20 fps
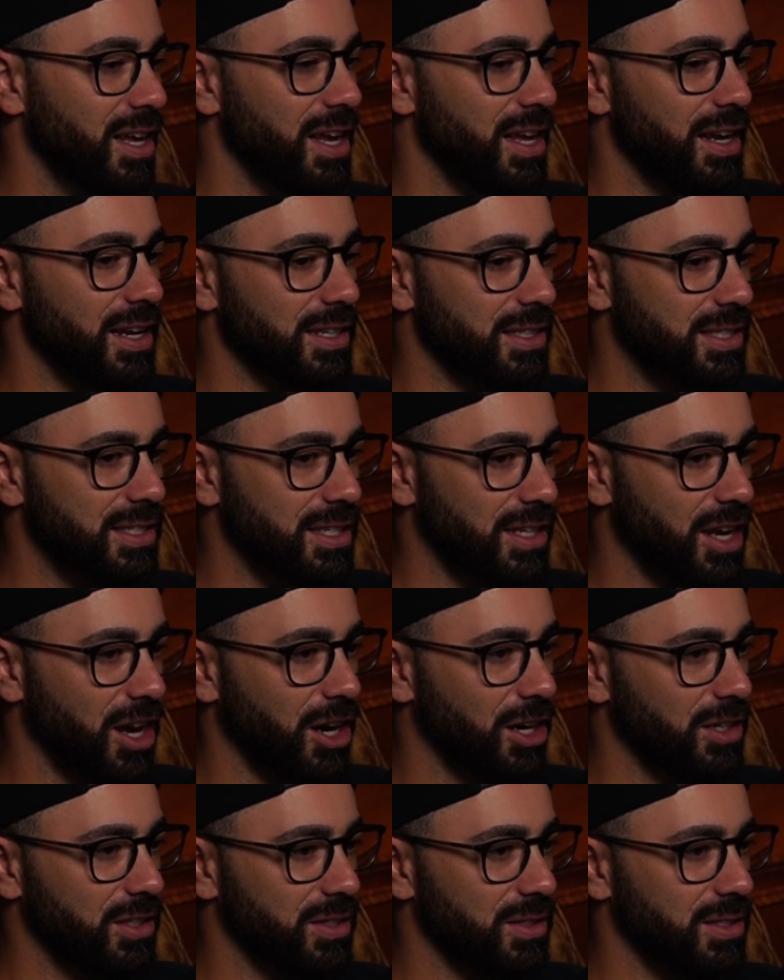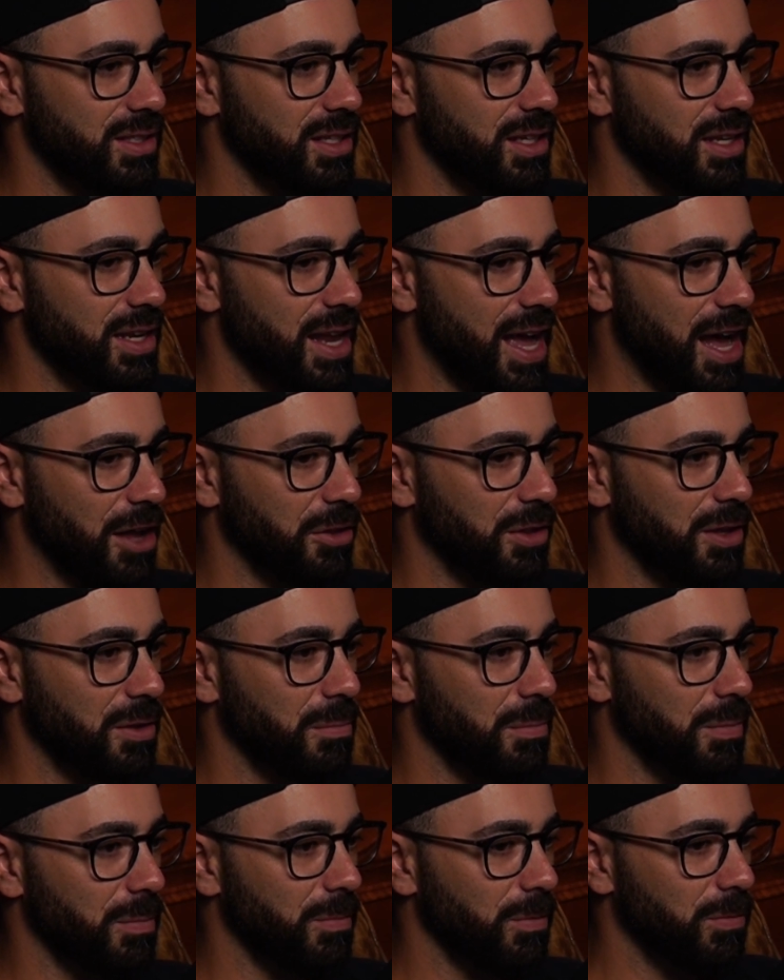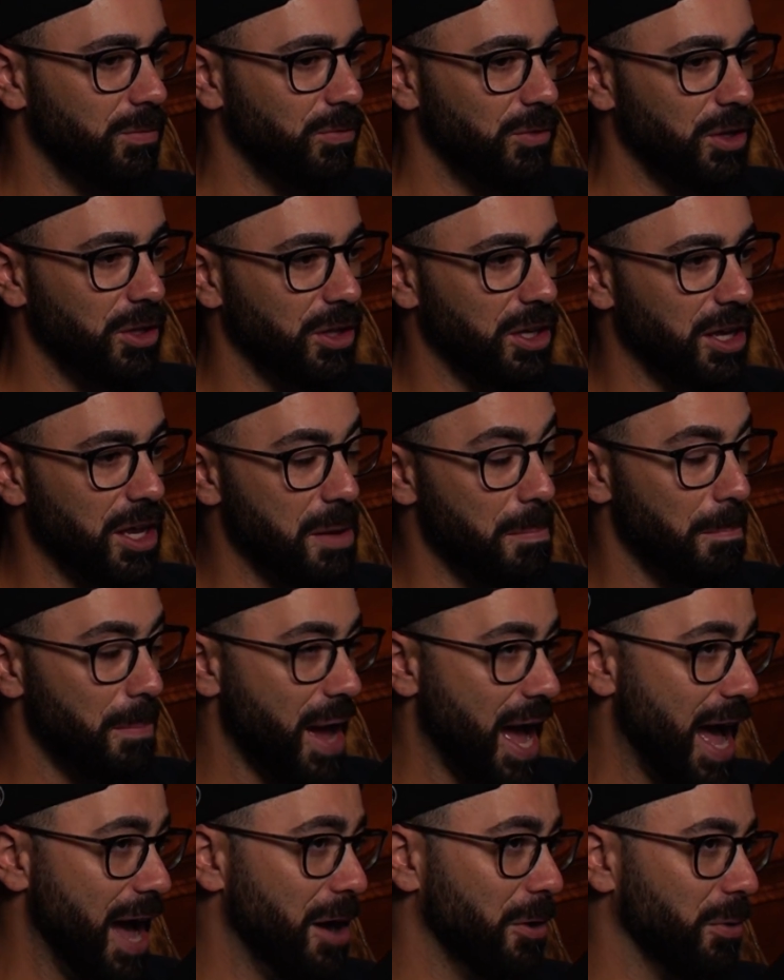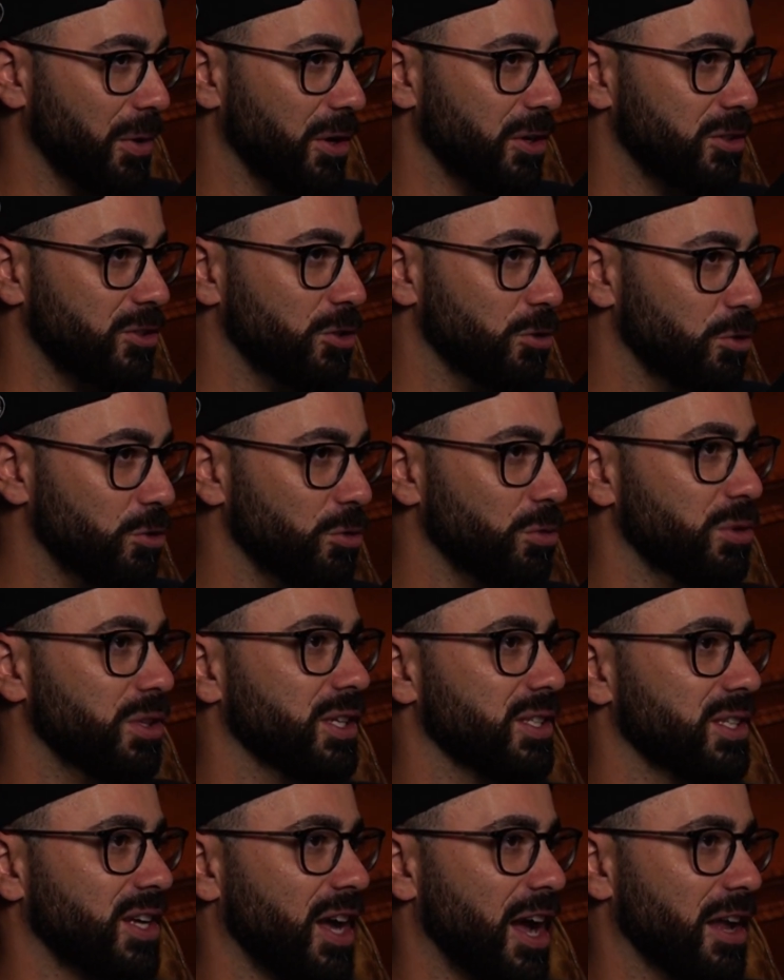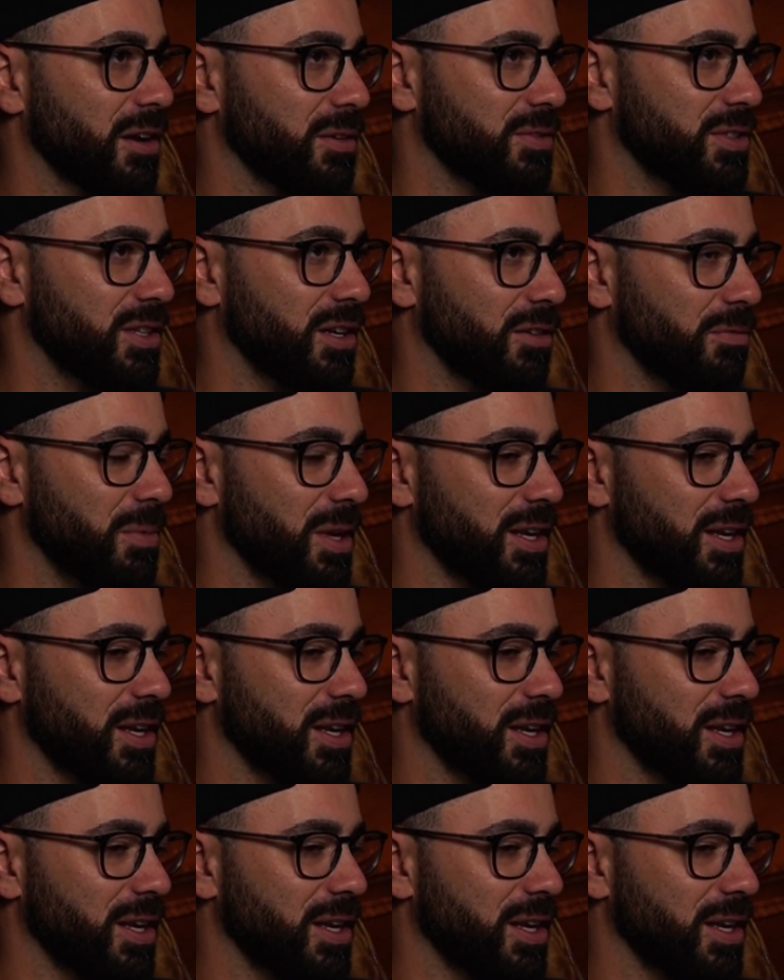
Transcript: And it's scary to see now them feeling empowered to do this kind of stuff.